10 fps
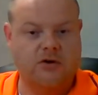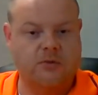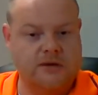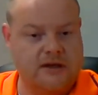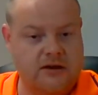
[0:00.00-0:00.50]
or
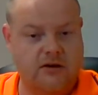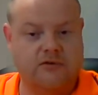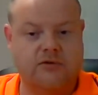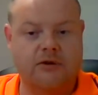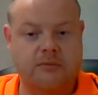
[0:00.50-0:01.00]
we can go
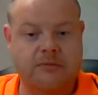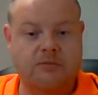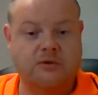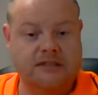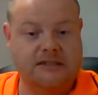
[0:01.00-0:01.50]
through in a bit
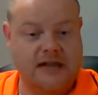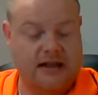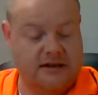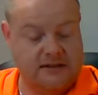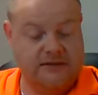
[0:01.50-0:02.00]
more detail
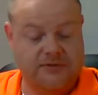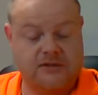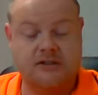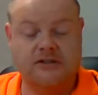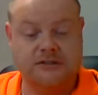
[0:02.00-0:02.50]
at a different
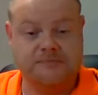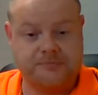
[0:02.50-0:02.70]
session,